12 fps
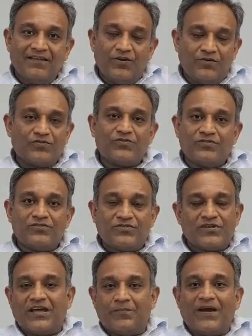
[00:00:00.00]
you know,
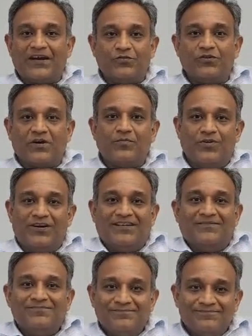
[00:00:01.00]
share back to the community.